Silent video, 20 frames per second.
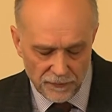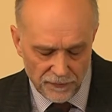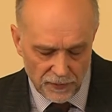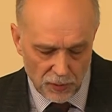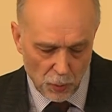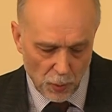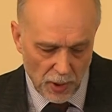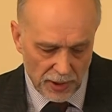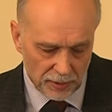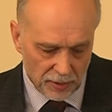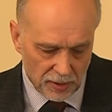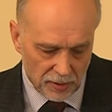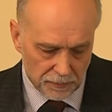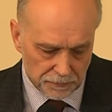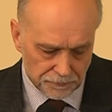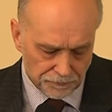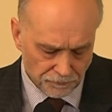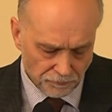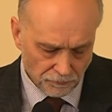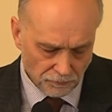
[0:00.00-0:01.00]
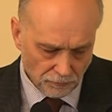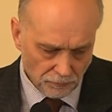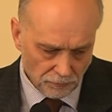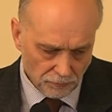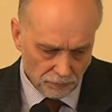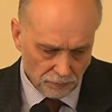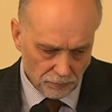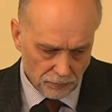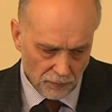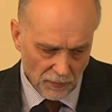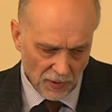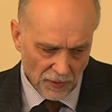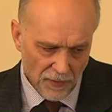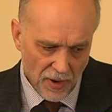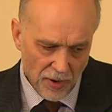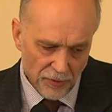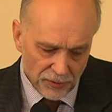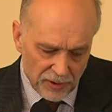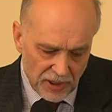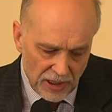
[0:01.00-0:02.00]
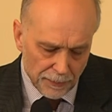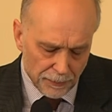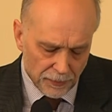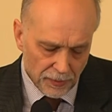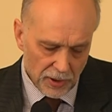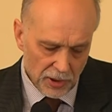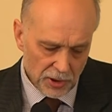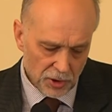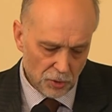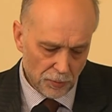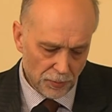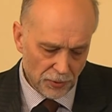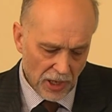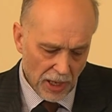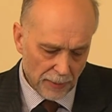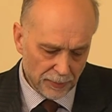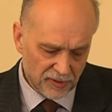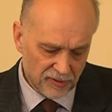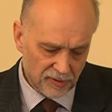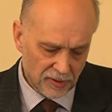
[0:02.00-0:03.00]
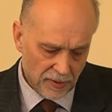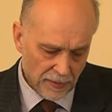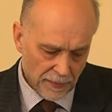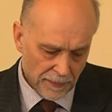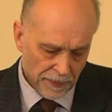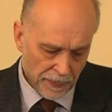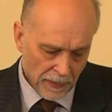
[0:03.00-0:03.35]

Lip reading: if you want. Very deep issue, perhaps.